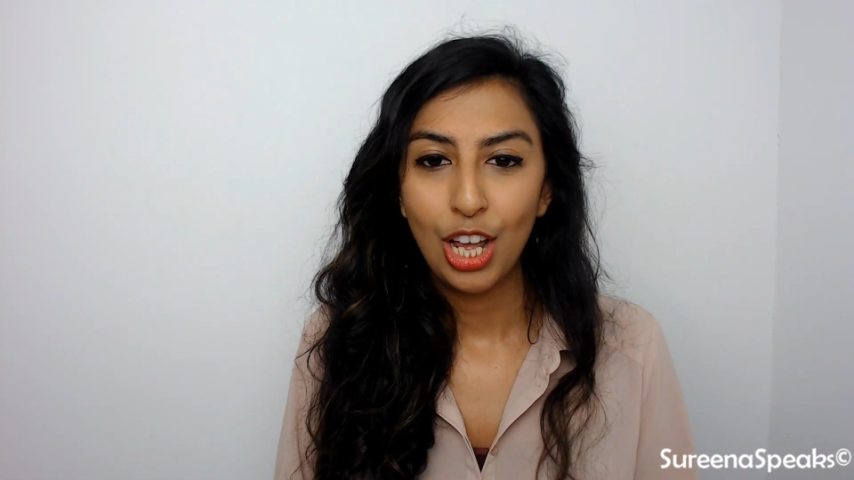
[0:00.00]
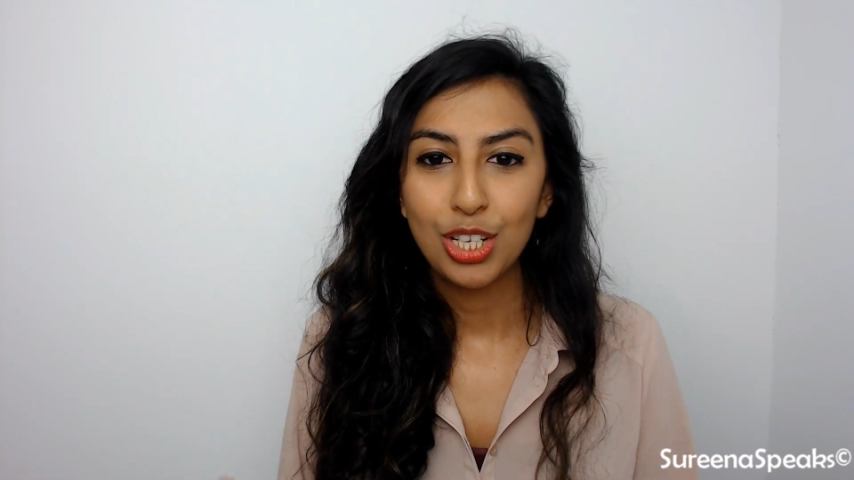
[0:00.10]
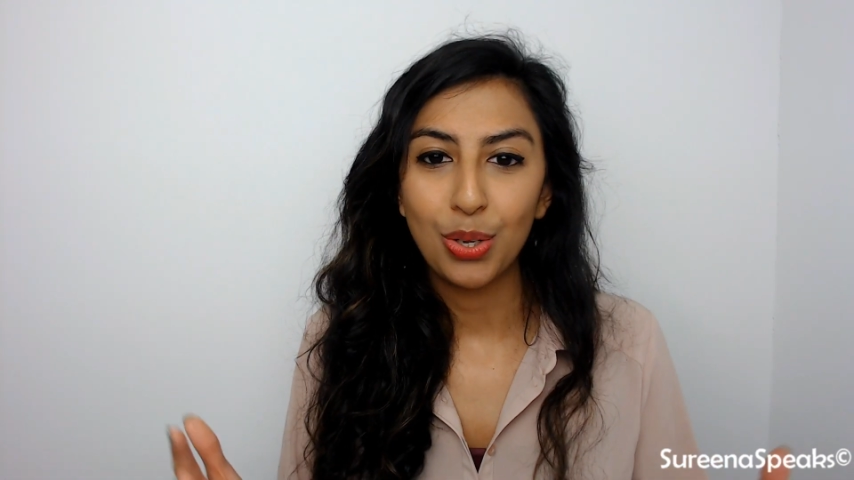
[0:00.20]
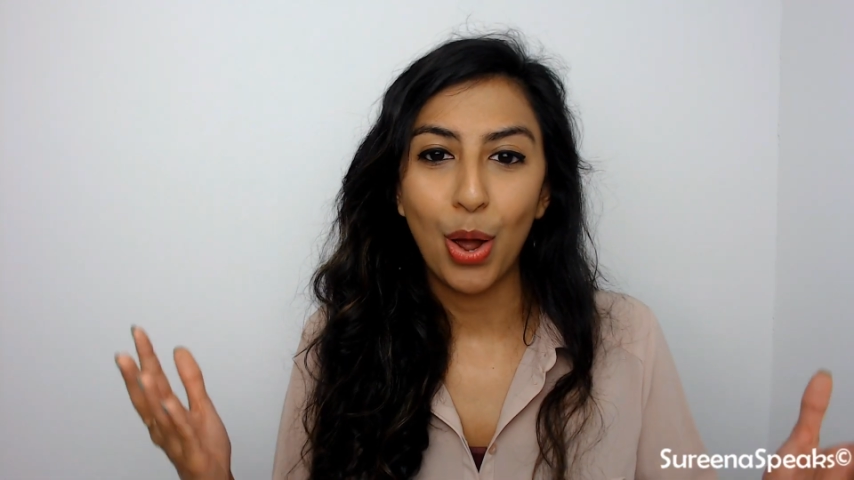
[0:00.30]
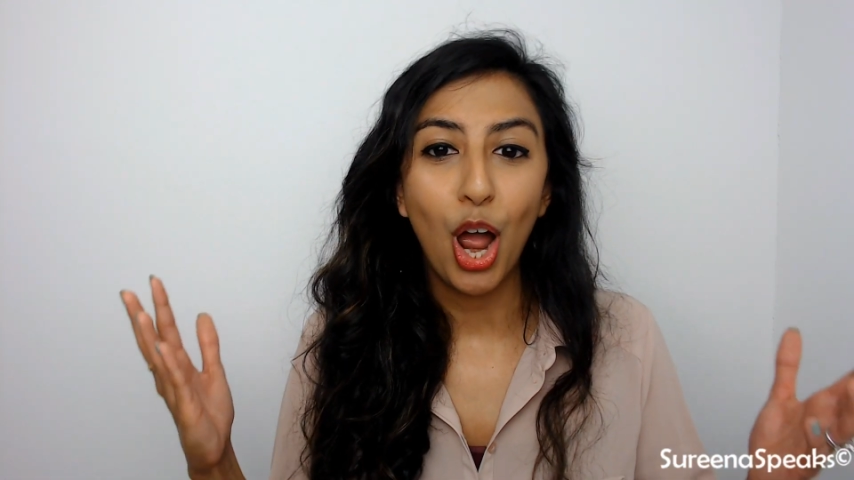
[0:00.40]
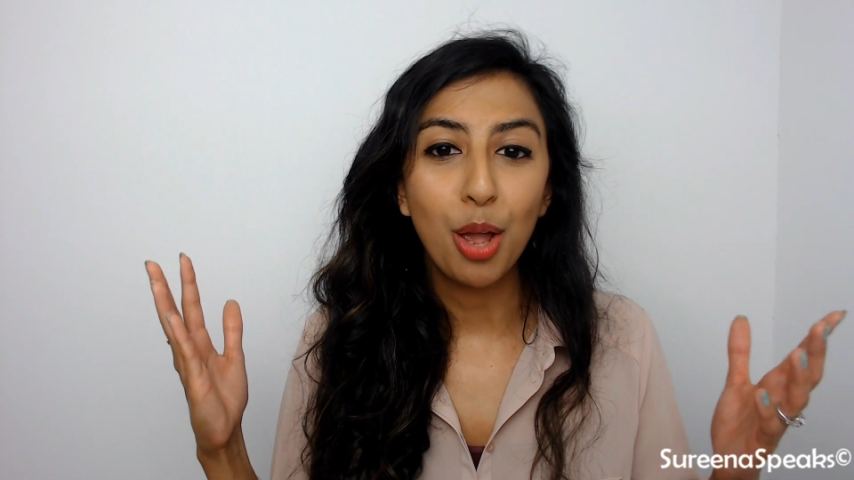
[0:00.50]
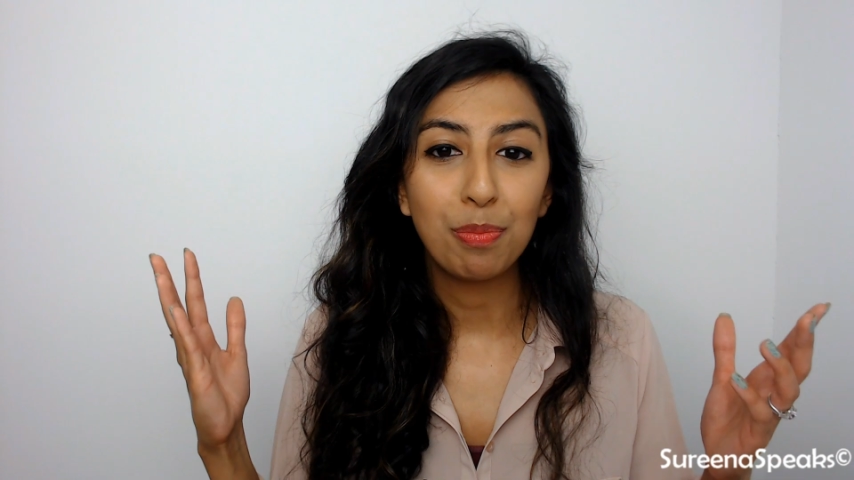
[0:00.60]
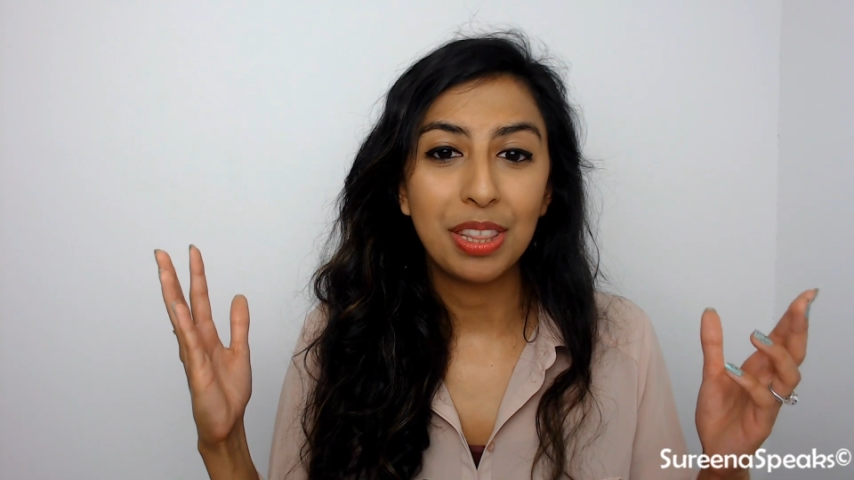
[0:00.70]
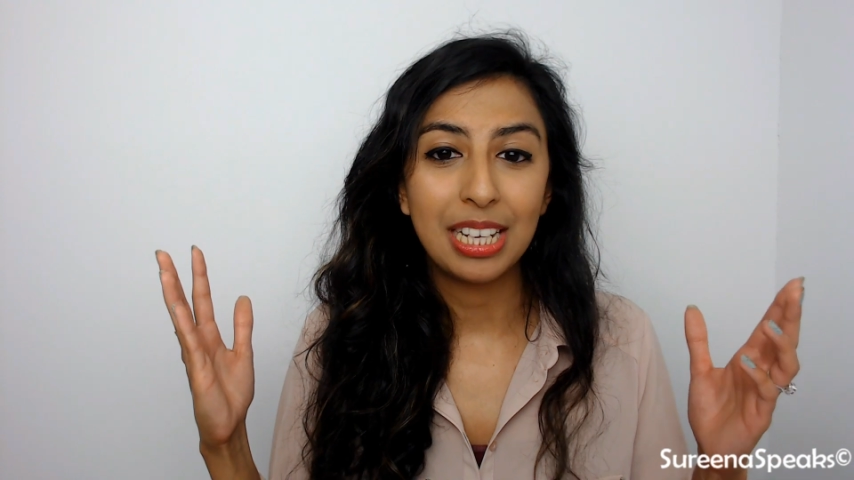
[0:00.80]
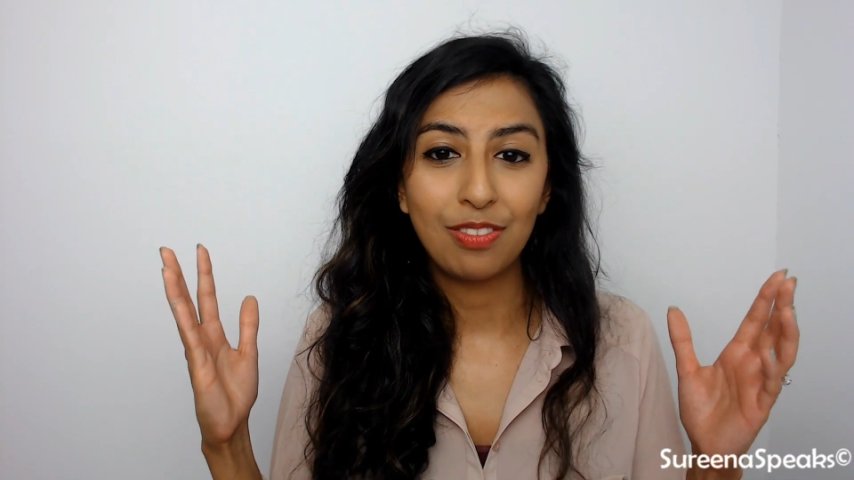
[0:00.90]
So I hope
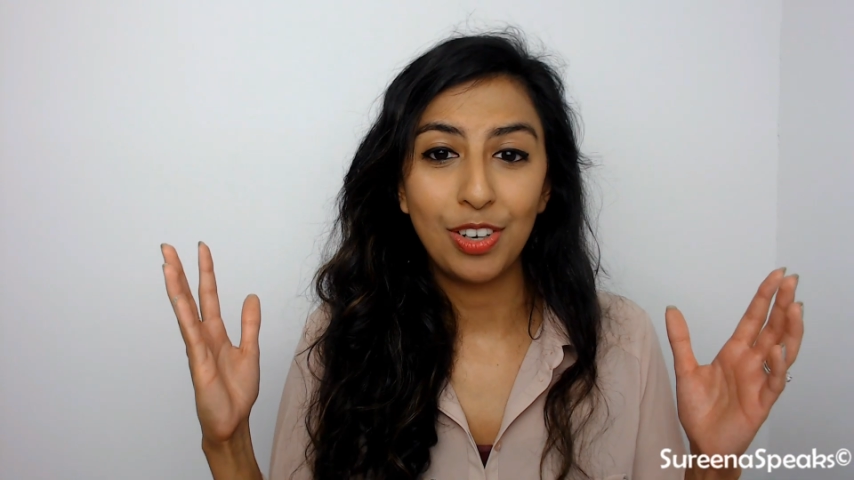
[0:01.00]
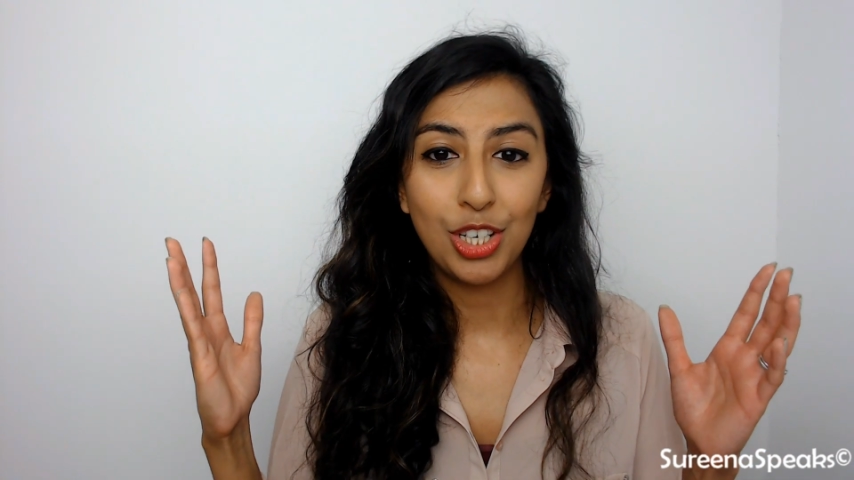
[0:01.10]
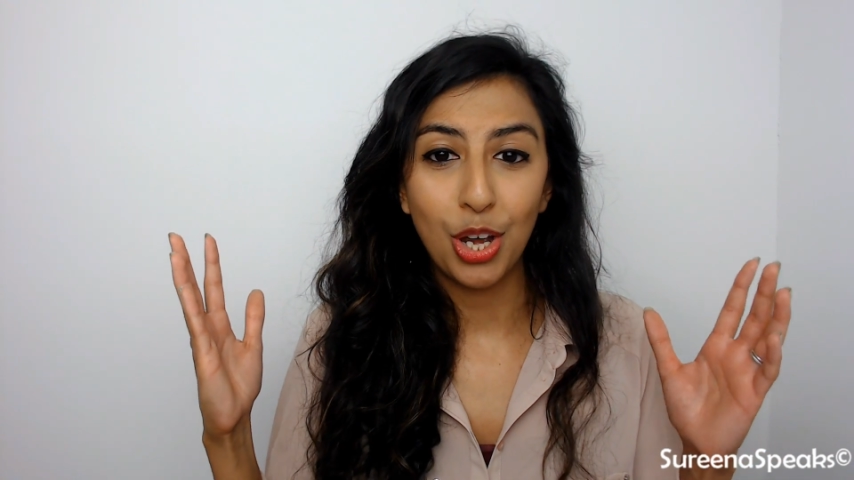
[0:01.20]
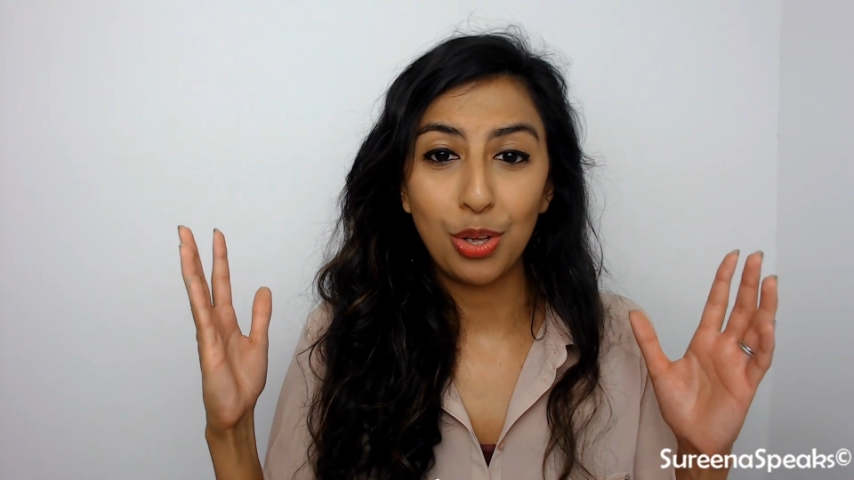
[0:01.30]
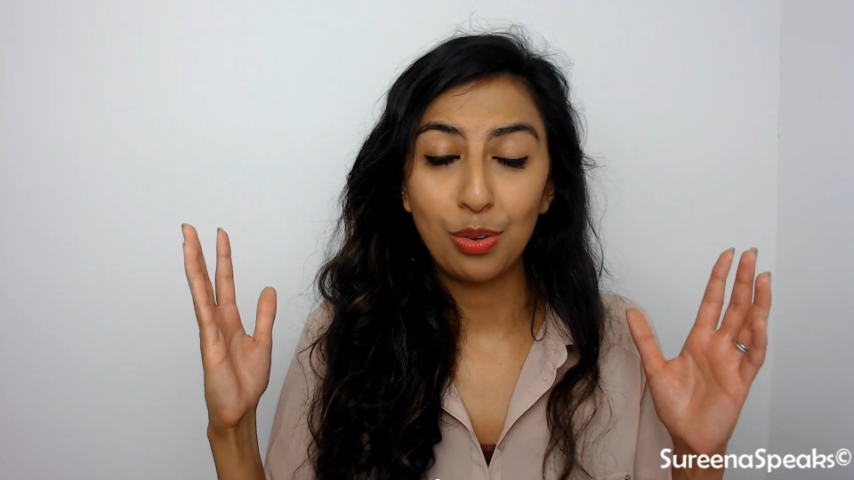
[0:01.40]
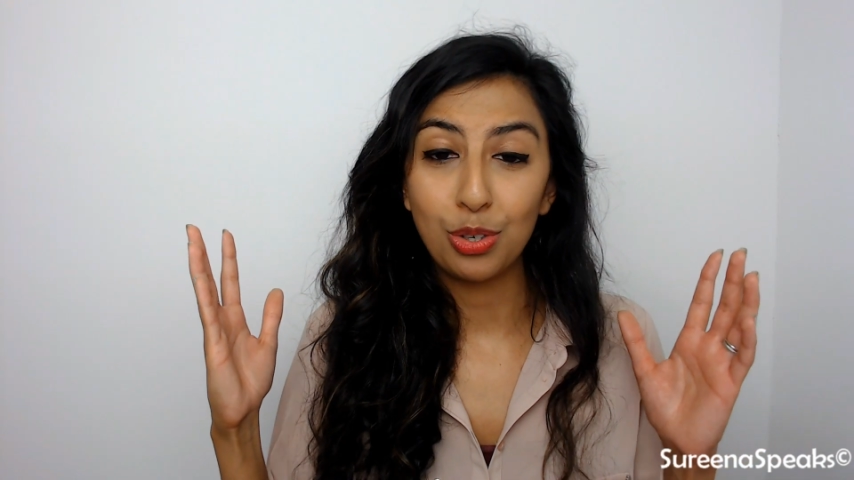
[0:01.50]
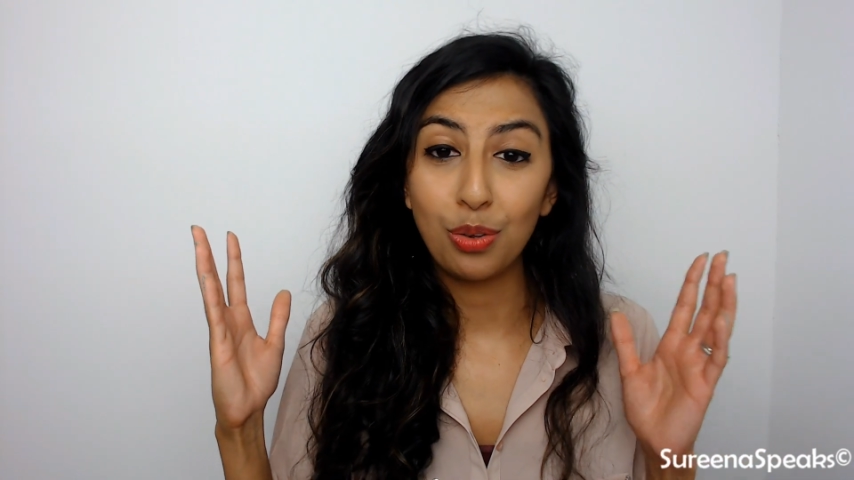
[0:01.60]
that this video you do